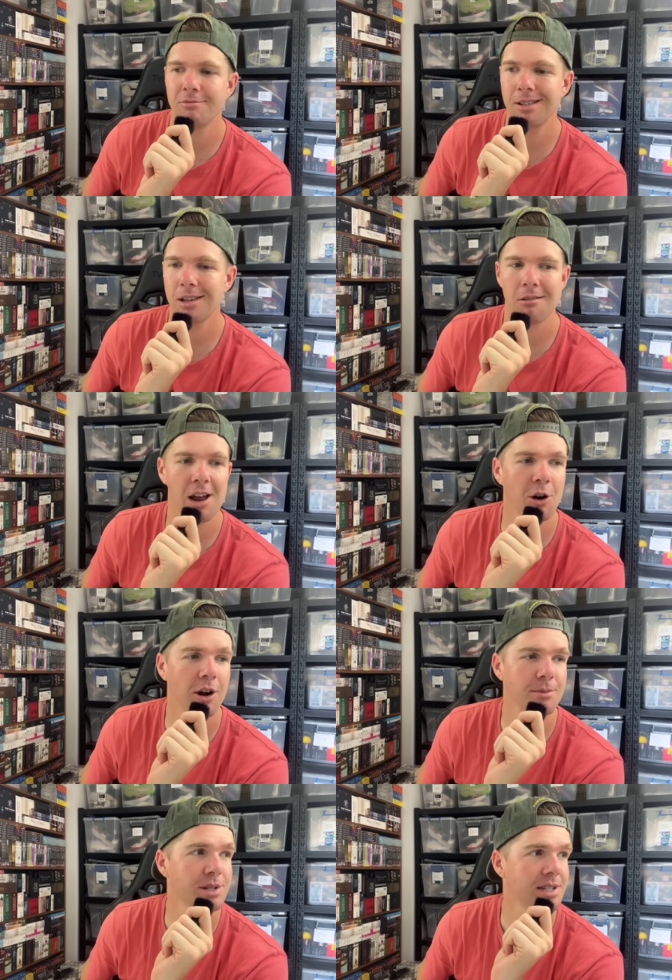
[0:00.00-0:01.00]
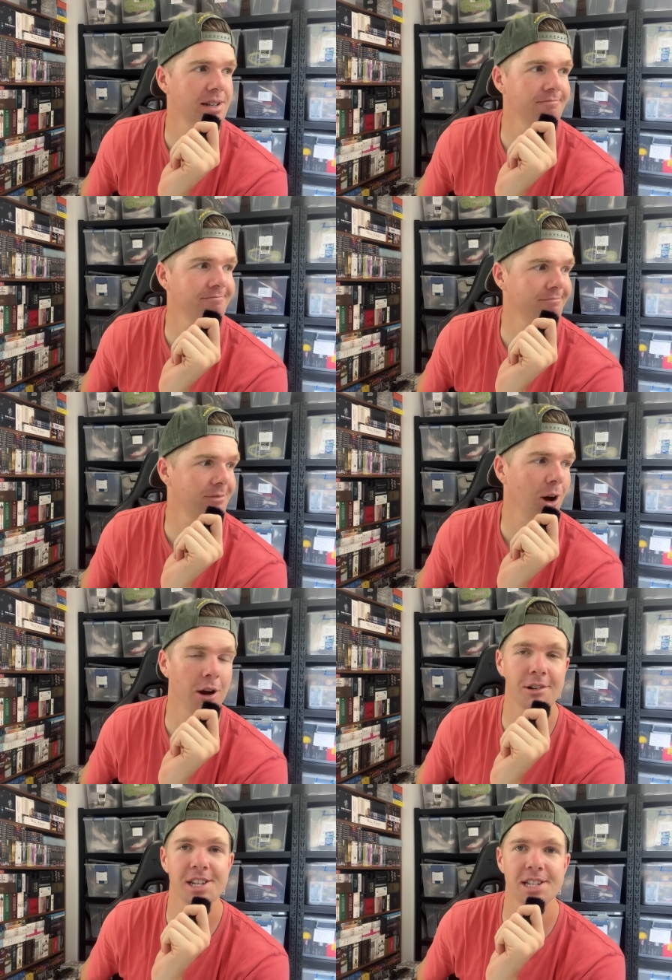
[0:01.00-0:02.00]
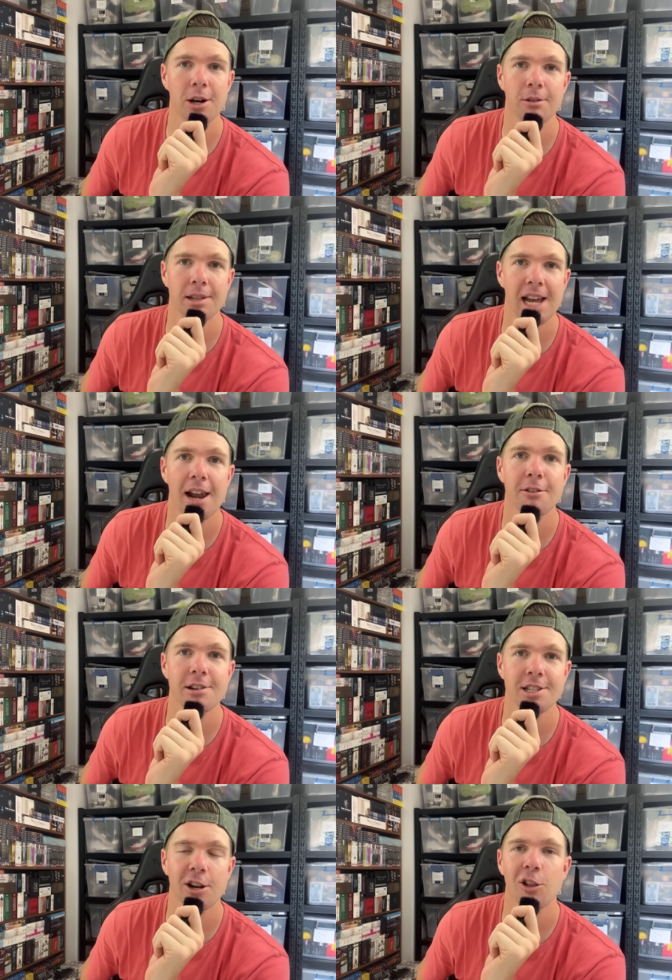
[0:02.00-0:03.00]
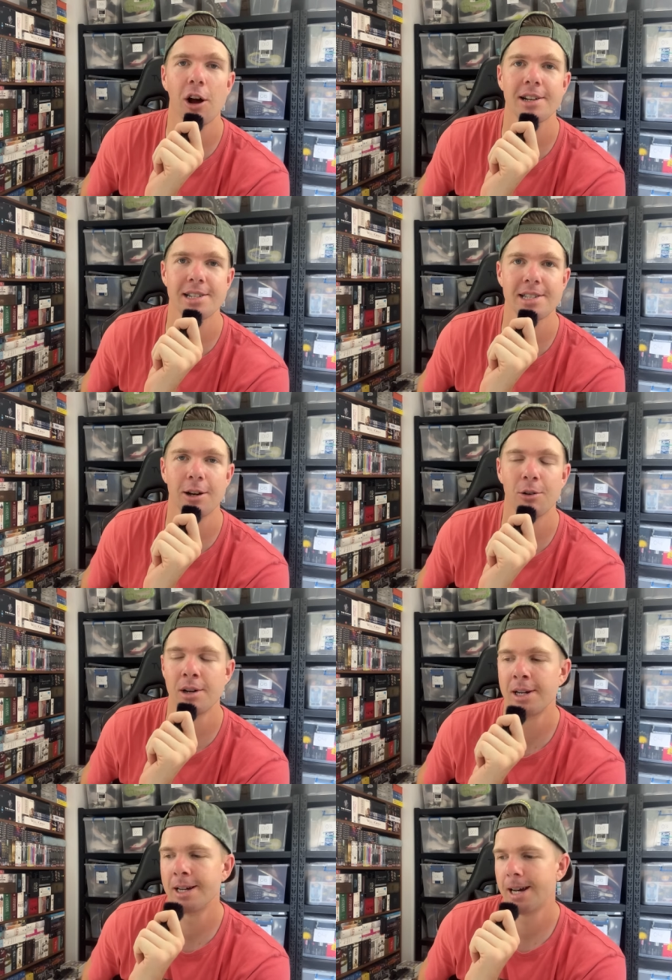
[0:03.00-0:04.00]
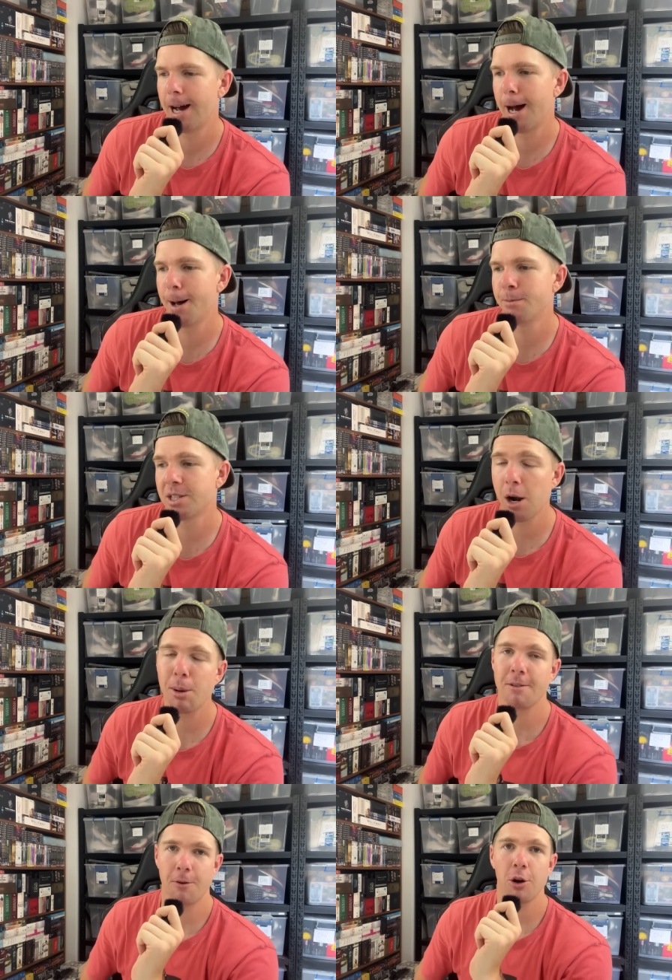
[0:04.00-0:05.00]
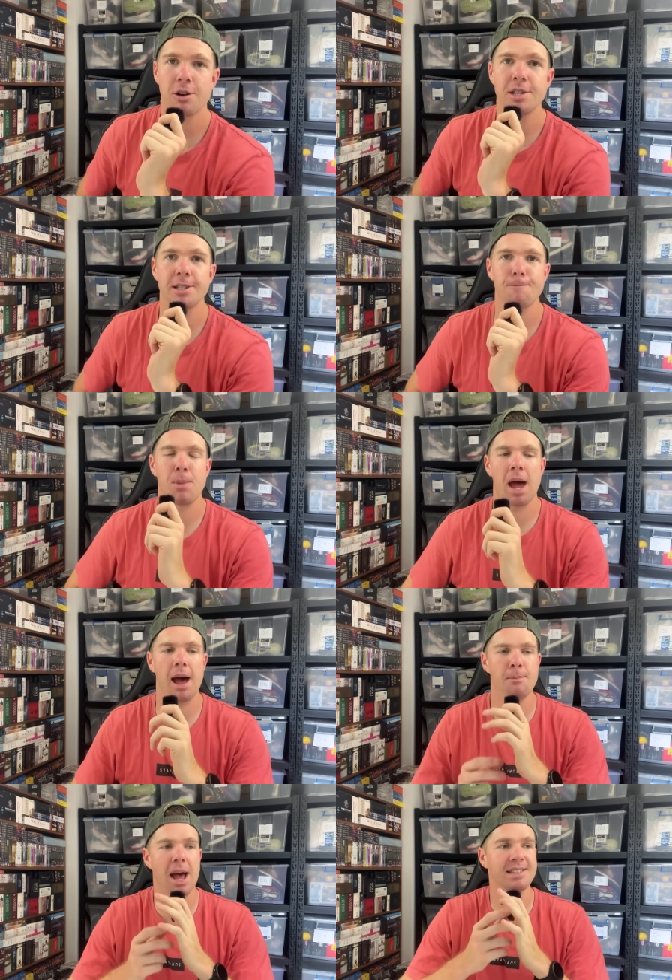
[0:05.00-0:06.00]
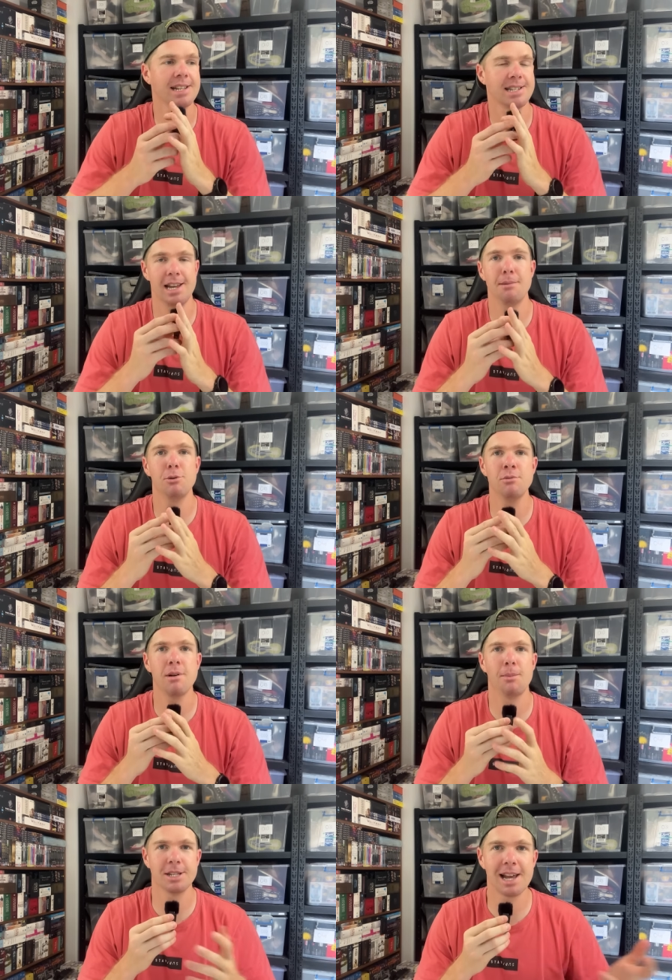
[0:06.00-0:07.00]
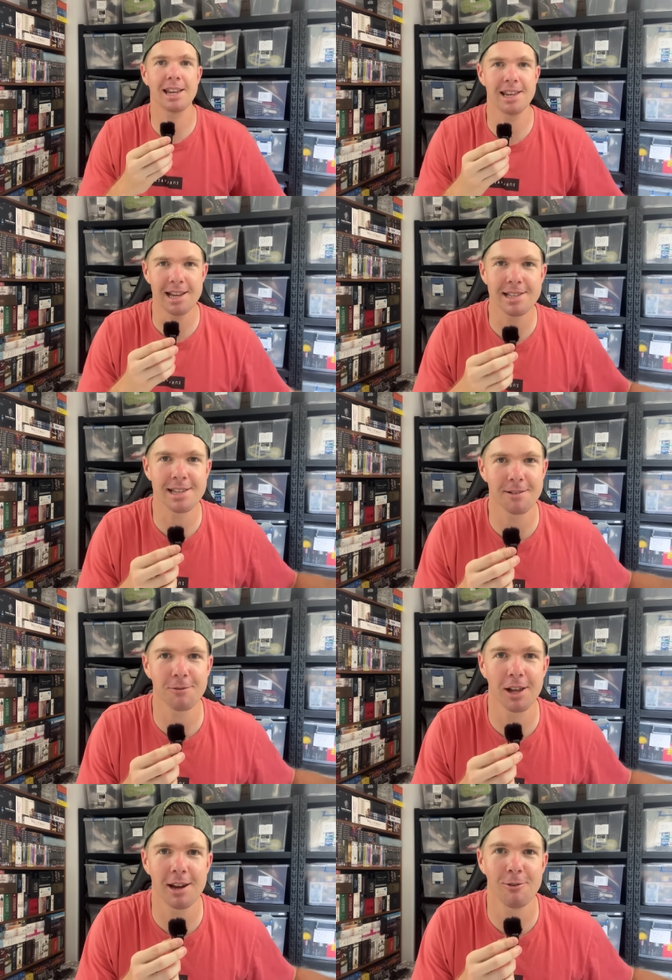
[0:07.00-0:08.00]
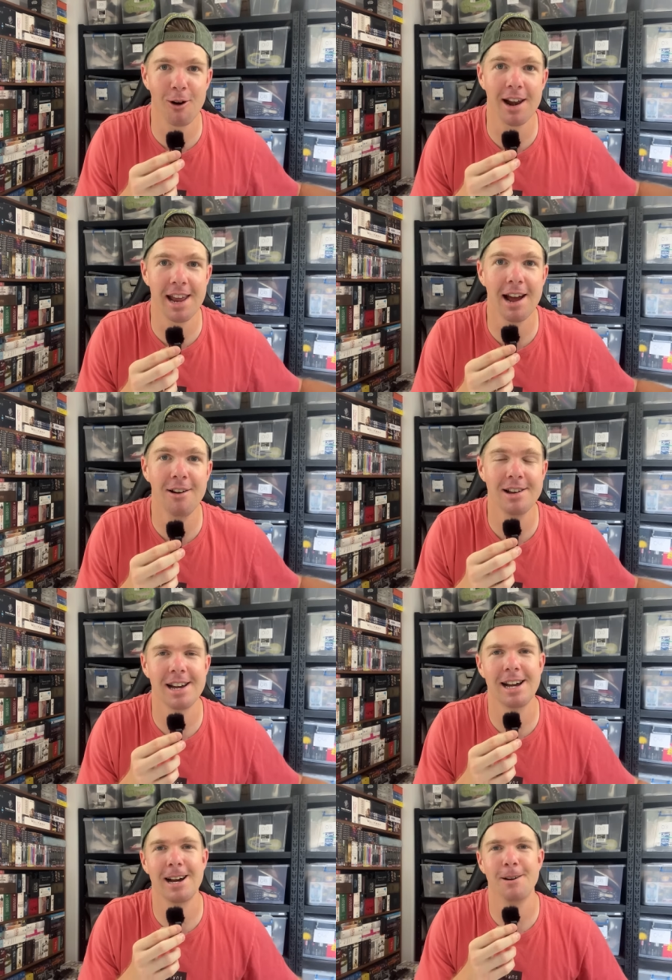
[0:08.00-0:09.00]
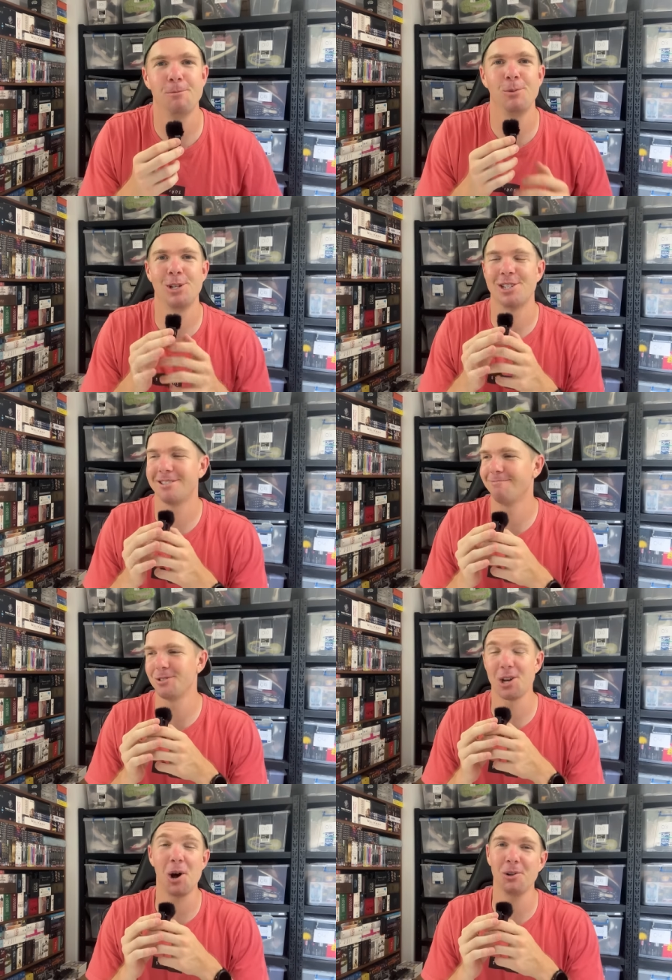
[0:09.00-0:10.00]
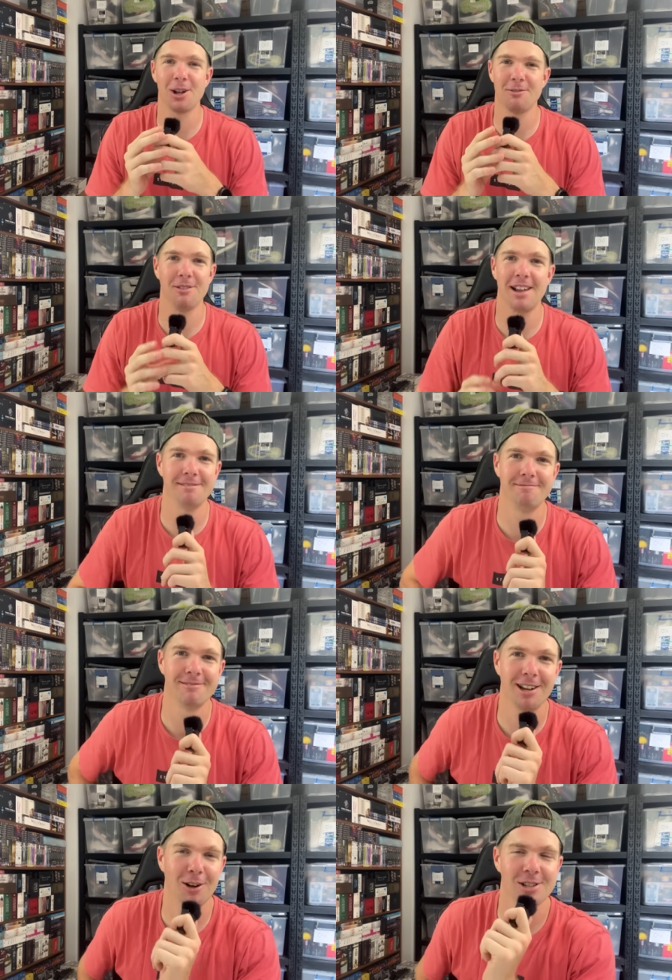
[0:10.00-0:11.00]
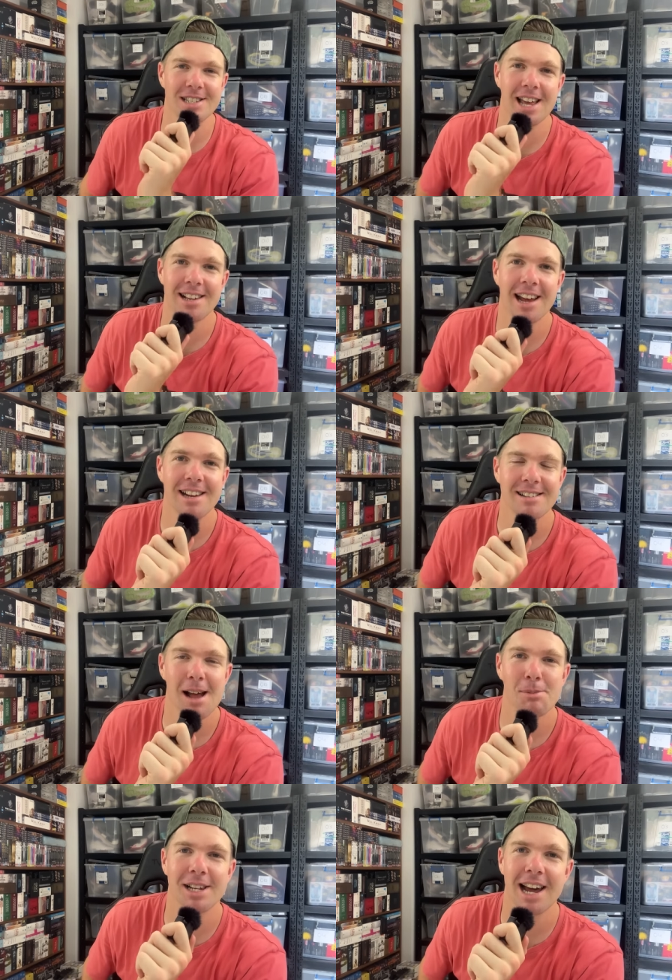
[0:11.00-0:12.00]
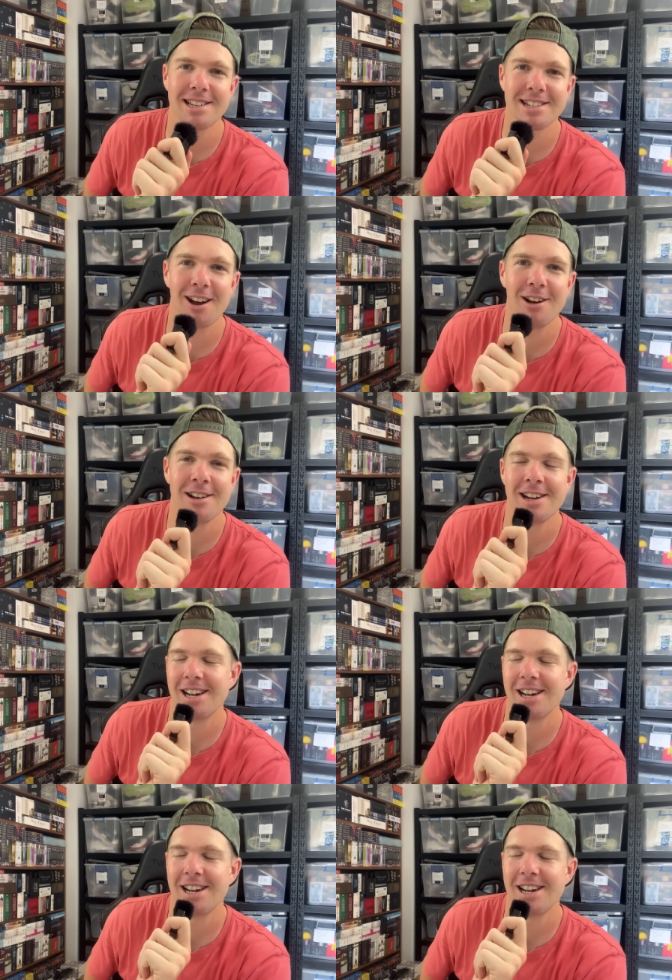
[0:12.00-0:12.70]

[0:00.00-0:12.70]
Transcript: really great items that I already sell, the categories that I like to sell. Um, so that'll be the focus. Um, as an example, I'm going to take you into the flea right now, um, which was a whole lot of fun on Sunday, a couple of days ago.